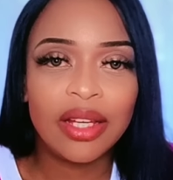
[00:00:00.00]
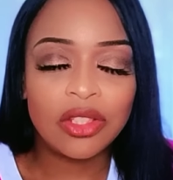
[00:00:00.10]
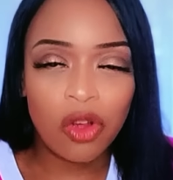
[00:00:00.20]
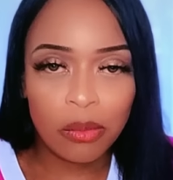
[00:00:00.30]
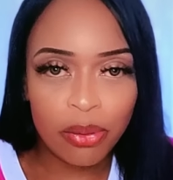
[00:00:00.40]

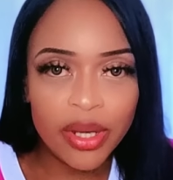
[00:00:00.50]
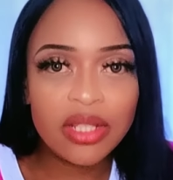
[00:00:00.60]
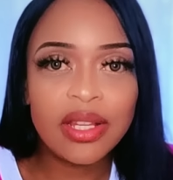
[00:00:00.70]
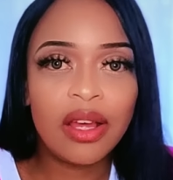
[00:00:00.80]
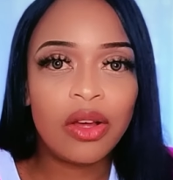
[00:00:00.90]
It's on
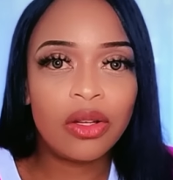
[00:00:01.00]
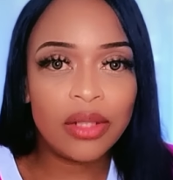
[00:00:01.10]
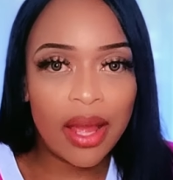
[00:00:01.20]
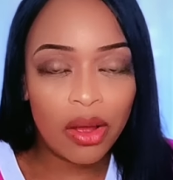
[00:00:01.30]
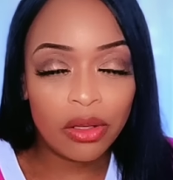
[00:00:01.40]
pre-sale
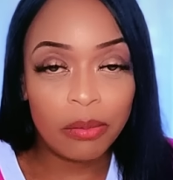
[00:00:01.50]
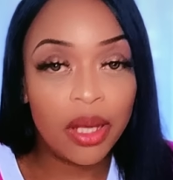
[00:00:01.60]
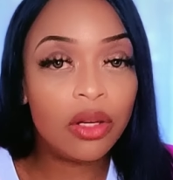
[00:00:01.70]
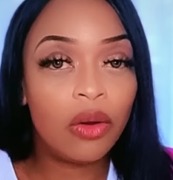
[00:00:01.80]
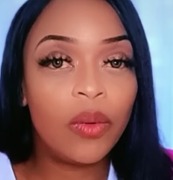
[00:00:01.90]
now.
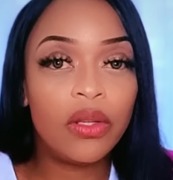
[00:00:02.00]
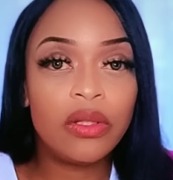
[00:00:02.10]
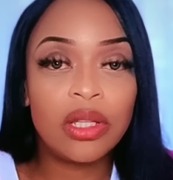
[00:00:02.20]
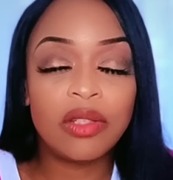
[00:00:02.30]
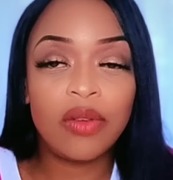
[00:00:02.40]
Depending on when you
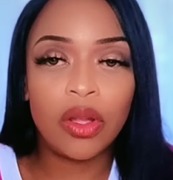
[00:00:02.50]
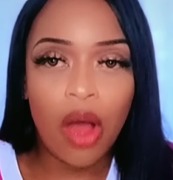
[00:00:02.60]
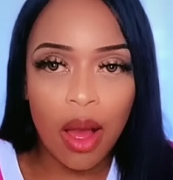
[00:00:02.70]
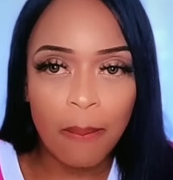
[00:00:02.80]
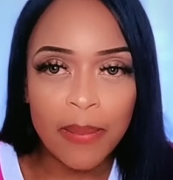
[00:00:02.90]
see this video,
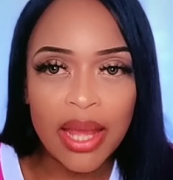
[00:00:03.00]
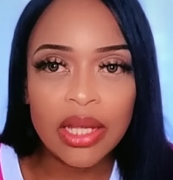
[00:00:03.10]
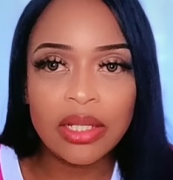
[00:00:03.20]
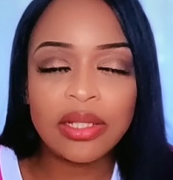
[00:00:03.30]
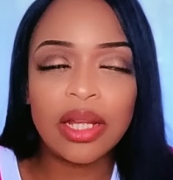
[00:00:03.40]
I
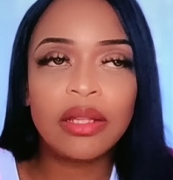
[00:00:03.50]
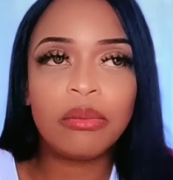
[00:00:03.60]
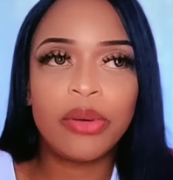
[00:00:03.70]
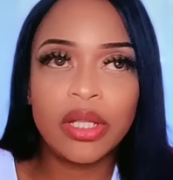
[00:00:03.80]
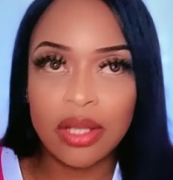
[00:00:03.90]
might extend the
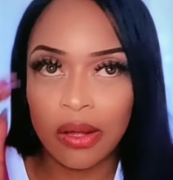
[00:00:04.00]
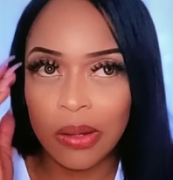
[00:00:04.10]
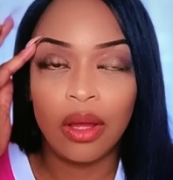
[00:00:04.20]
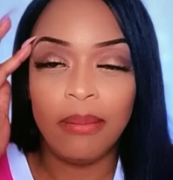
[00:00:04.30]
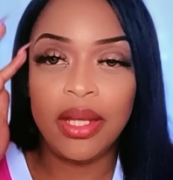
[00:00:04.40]

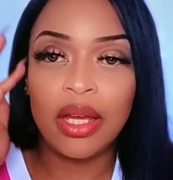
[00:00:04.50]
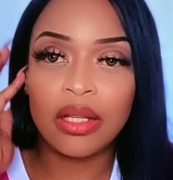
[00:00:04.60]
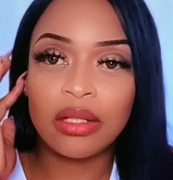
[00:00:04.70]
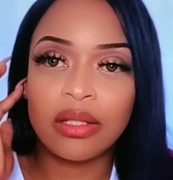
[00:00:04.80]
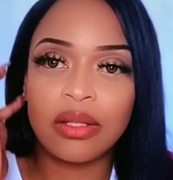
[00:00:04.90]
pre-sale,
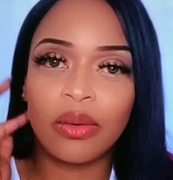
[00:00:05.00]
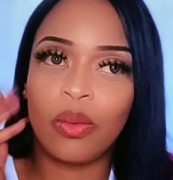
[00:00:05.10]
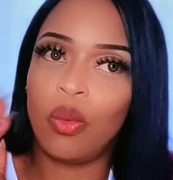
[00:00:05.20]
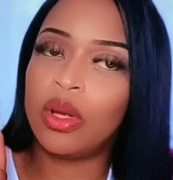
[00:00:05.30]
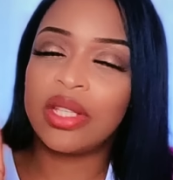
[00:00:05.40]
because
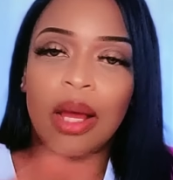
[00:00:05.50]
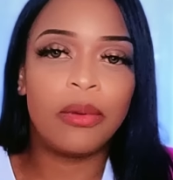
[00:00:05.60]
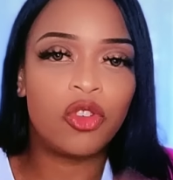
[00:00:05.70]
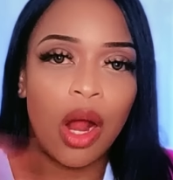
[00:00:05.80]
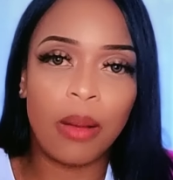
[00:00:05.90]
once I
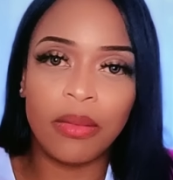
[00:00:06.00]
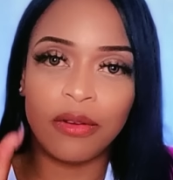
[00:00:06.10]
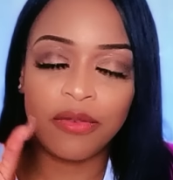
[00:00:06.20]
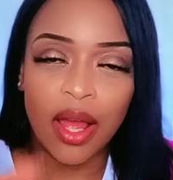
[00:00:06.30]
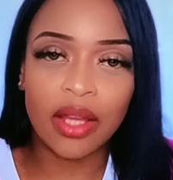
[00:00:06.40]
would drop the
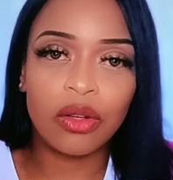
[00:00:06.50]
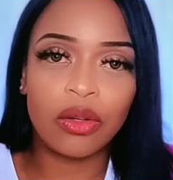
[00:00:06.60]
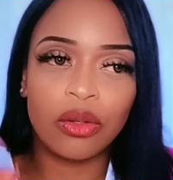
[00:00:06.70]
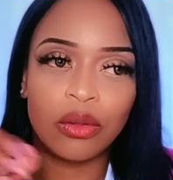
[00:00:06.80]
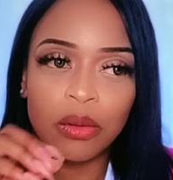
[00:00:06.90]

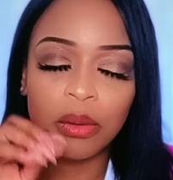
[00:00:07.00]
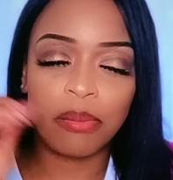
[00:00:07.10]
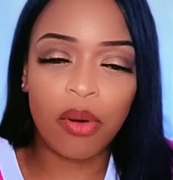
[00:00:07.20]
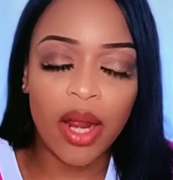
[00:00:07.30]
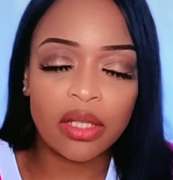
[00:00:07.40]
final
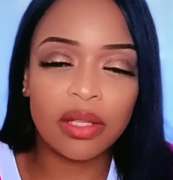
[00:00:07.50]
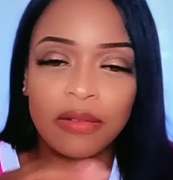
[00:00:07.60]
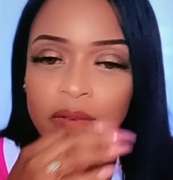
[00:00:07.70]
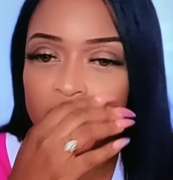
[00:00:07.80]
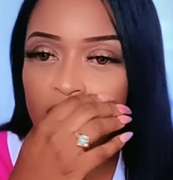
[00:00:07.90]

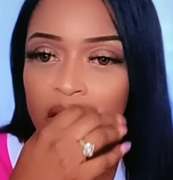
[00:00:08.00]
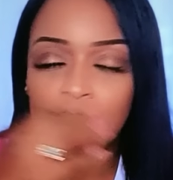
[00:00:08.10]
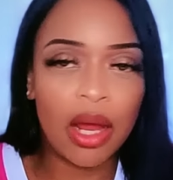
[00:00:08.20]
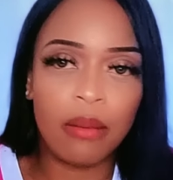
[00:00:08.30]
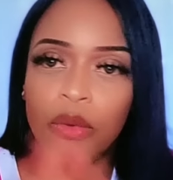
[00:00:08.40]
pricing for that,
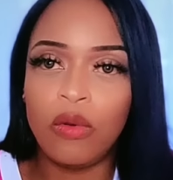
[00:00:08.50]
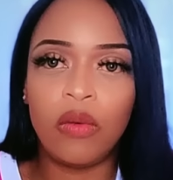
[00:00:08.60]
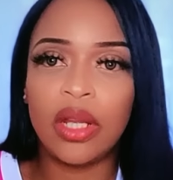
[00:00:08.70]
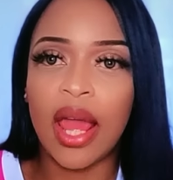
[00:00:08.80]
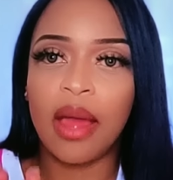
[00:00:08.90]
I'm not
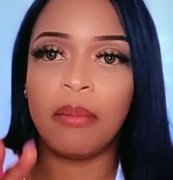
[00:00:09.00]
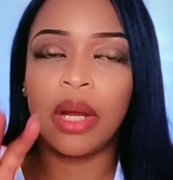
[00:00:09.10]
moving that.